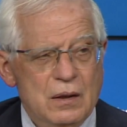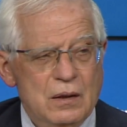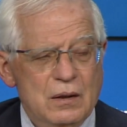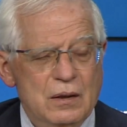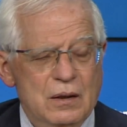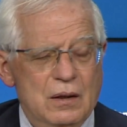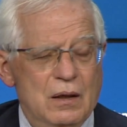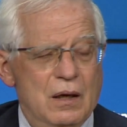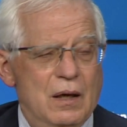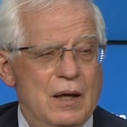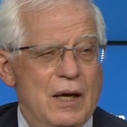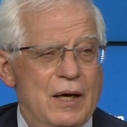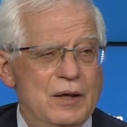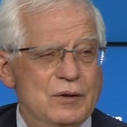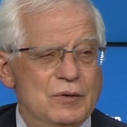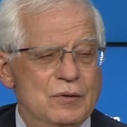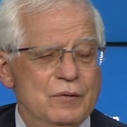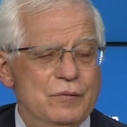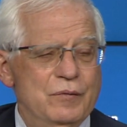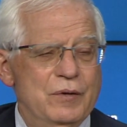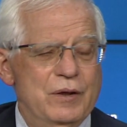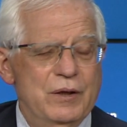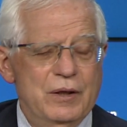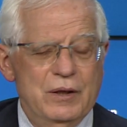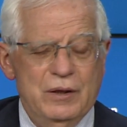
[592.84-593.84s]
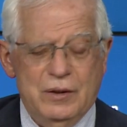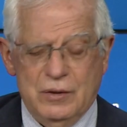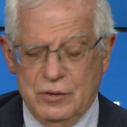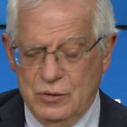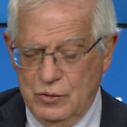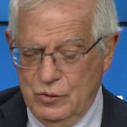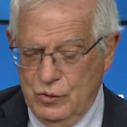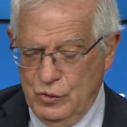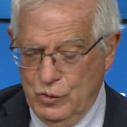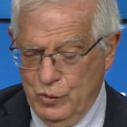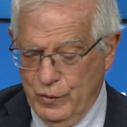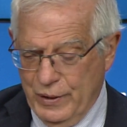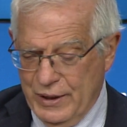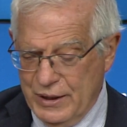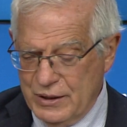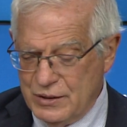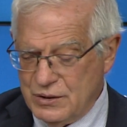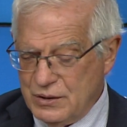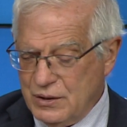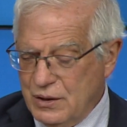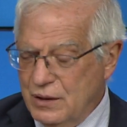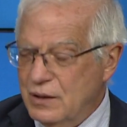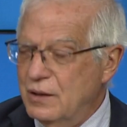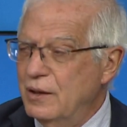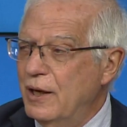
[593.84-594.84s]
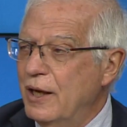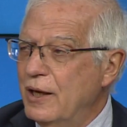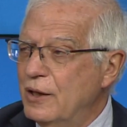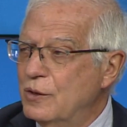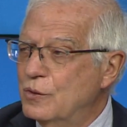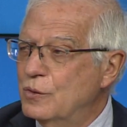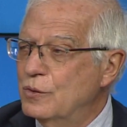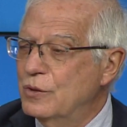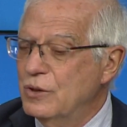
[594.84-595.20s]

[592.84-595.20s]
in light of the US and NATO